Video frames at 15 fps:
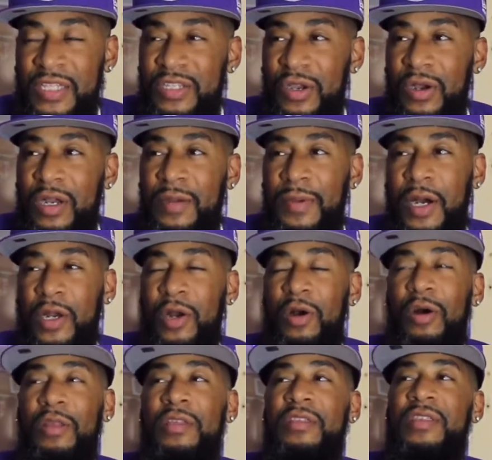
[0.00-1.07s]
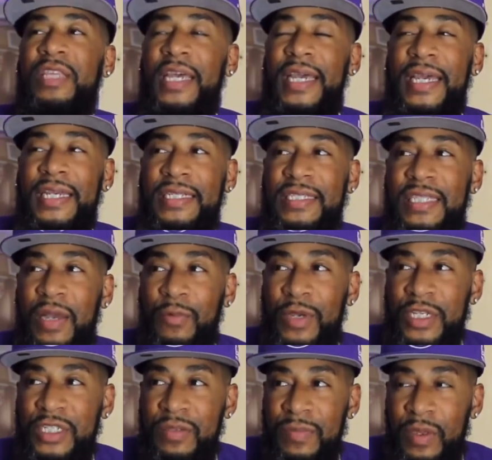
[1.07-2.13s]
talk about all the things that we
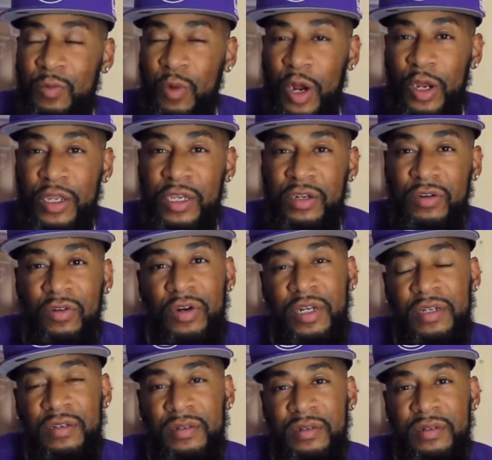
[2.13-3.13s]
should be working on,